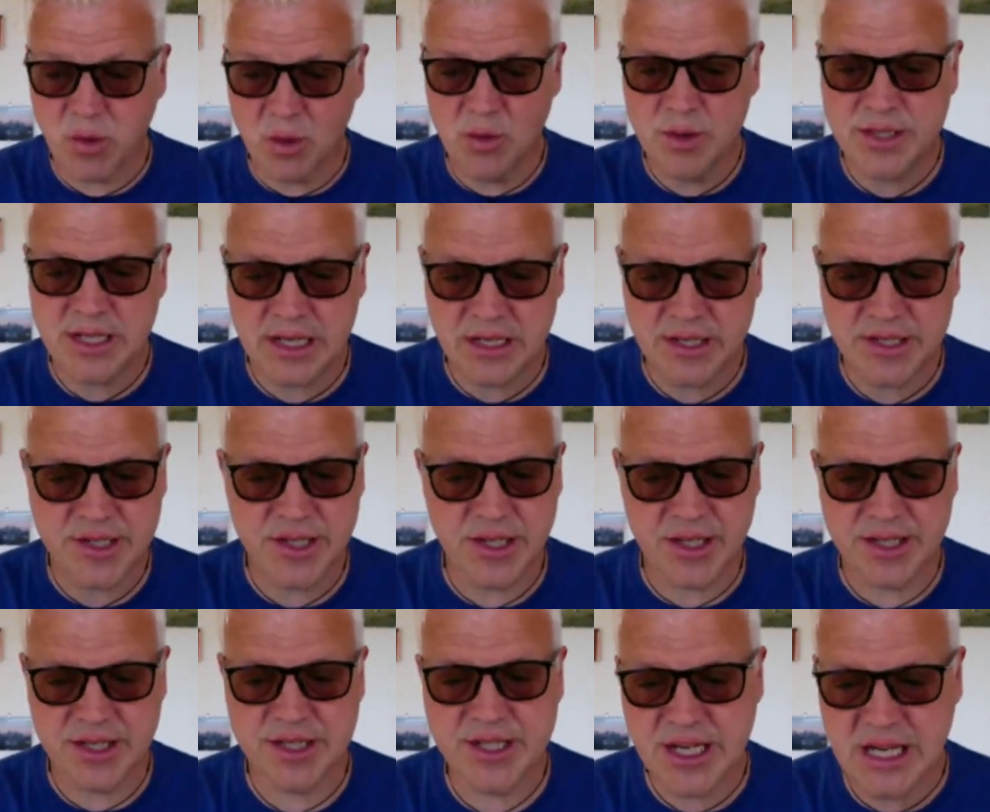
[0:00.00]
What was that
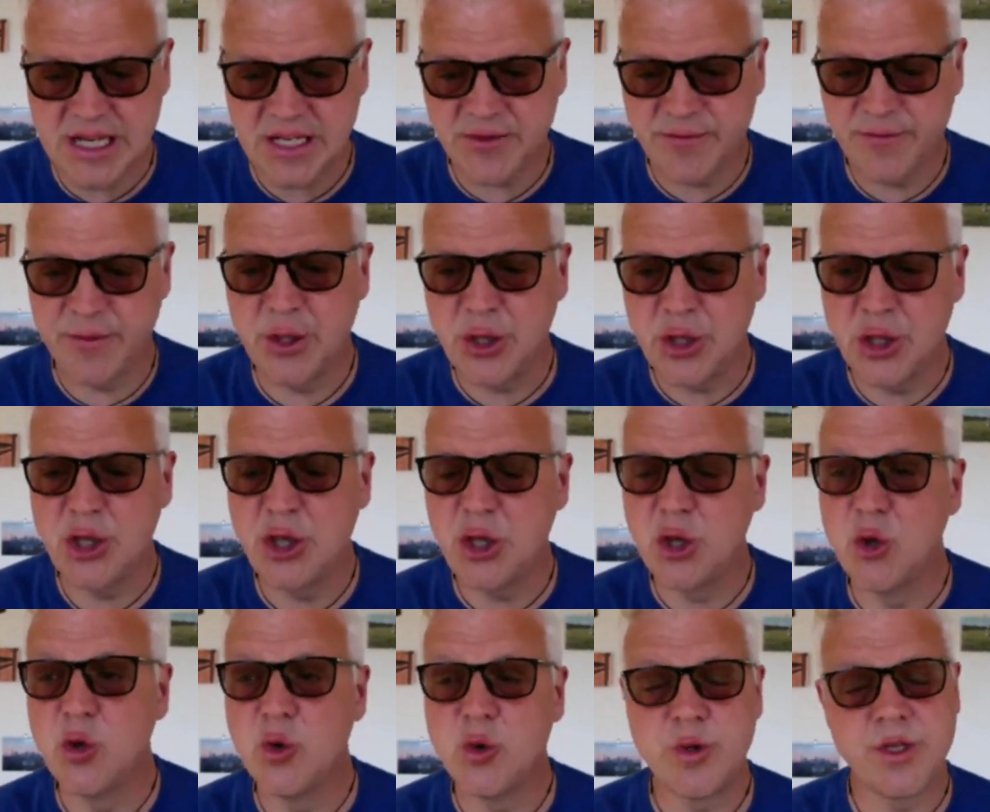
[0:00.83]
success for
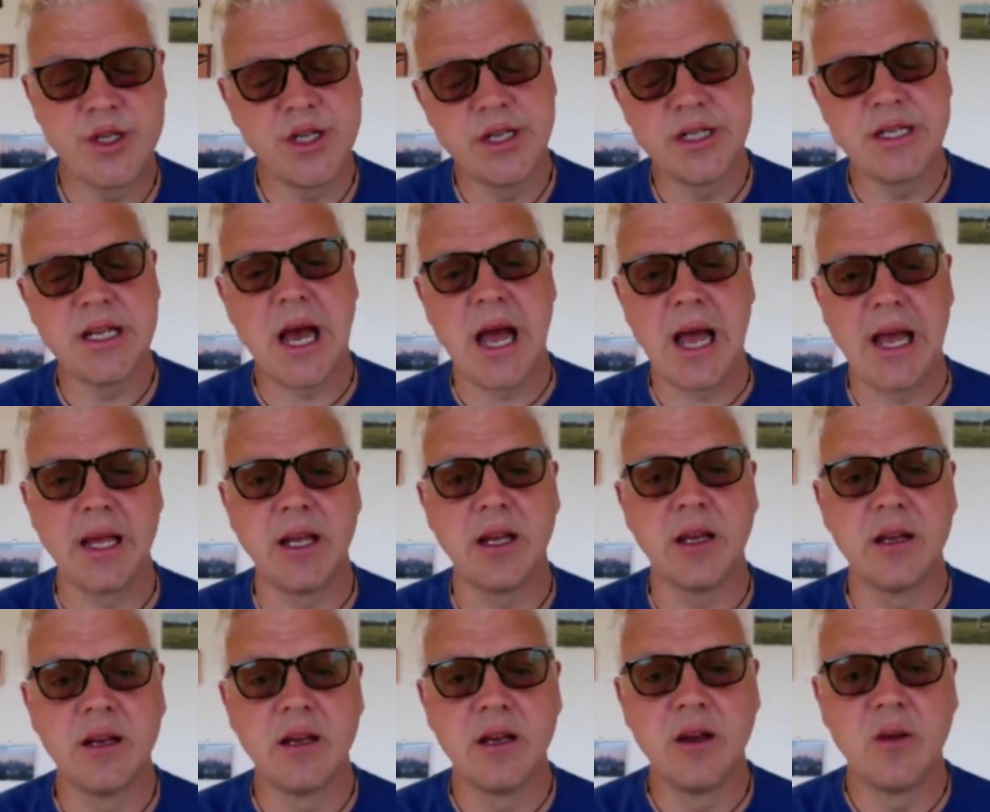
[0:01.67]
you today?